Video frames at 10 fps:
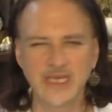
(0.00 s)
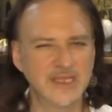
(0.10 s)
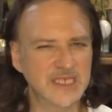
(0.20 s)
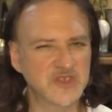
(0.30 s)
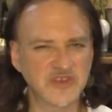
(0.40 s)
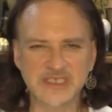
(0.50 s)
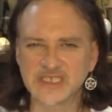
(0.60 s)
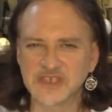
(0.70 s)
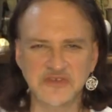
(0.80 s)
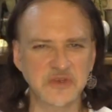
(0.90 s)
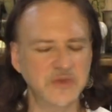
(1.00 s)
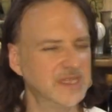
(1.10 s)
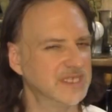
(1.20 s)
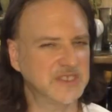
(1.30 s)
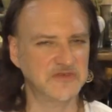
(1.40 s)
This feels different with
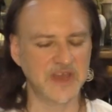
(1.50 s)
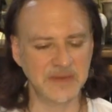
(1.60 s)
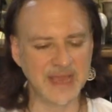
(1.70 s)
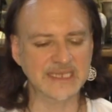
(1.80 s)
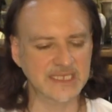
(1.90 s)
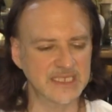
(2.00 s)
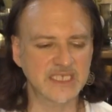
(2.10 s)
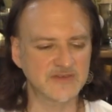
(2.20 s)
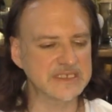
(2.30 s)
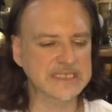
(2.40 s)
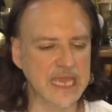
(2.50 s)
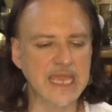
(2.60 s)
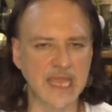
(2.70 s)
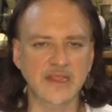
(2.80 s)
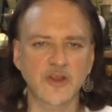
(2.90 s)
this divine masculine. This feels
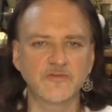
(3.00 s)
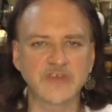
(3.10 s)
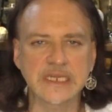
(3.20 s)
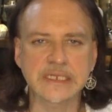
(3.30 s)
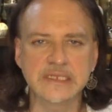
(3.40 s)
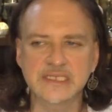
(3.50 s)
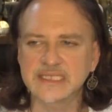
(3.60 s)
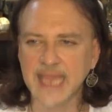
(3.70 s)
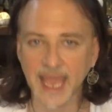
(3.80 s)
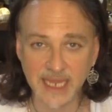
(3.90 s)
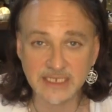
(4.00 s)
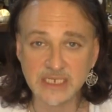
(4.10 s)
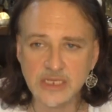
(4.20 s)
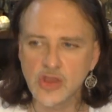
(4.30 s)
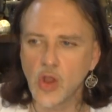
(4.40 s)
like get their feet in the
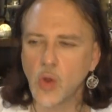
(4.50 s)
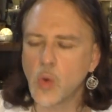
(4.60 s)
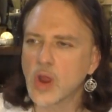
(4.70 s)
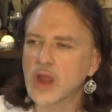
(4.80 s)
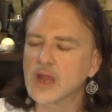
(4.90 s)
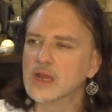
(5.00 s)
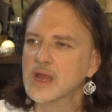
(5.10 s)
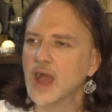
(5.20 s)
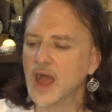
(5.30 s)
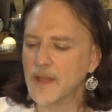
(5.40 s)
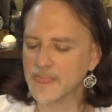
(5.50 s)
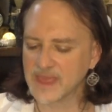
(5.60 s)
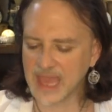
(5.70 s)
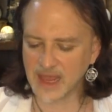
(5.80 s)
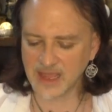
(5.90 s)
sand, or
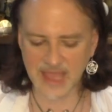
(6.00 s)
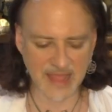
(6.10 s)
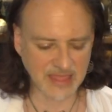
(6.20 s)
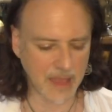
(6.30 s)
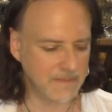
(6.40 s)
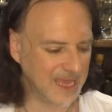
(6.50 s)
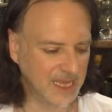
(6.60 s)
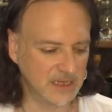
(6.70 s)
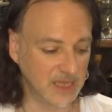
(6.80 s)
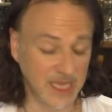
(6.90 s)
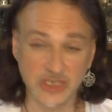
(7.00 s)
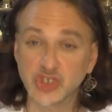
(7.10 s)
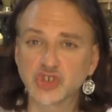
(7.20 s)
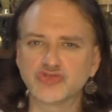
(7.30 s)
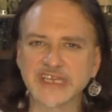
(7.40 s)
get them in
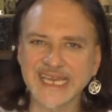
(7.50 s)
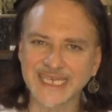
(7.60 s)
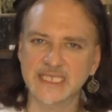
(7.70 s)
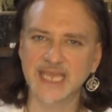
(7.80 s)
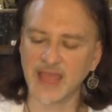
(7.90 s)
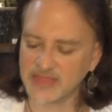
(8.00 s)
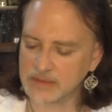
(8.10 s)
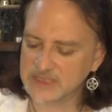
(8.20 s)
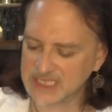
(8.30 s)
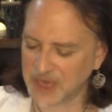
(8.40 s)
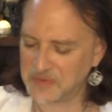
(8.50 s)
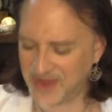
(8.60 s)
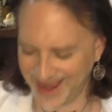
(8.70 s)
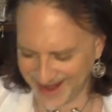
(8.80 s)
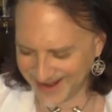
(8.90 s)
trees, get them
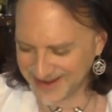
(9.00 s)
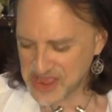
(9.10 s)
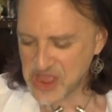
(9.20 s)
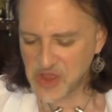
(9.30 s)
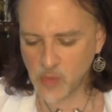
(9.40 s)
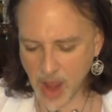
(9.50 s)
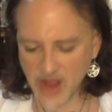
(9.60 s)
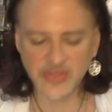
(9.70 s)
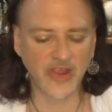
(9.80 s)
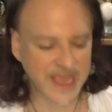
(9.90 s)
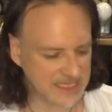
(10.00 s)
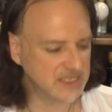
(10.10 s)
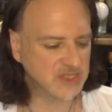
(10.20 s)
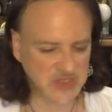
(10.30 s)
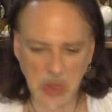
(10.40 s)
somewhere where there
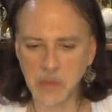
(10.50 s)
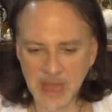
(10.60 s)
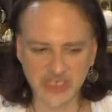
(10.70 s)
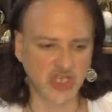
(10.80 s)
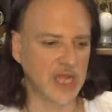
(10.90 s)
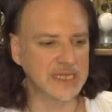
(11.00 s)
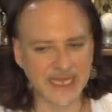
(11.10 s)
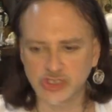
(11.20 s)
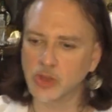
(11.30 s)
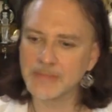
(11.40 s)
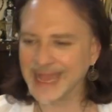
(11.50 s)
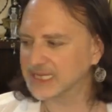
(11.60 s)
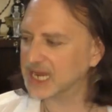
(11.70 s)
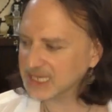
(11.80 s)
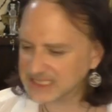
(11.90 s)
isn't so much
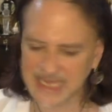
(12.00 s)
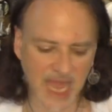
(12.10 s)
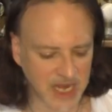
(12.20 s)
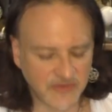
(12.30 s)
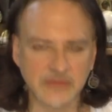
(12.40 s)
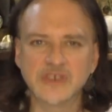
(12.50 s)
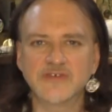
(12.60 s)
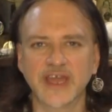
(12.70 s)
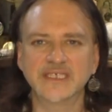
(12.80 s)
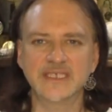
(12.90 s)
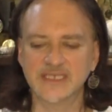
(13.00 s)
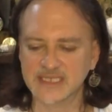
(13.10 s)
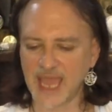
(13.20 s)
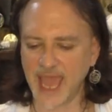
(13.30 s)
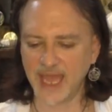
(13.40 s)
electromagnetic static from
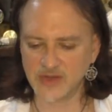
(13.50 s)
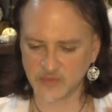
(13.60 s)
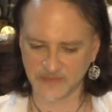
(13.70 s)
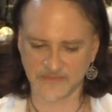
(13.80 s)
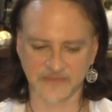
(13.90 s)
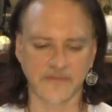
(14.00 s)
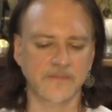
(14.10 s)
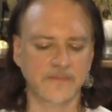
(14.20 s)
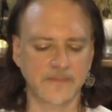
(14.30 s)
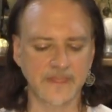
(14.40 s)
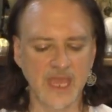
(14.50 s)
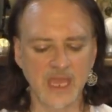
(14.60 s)
devices, and boom,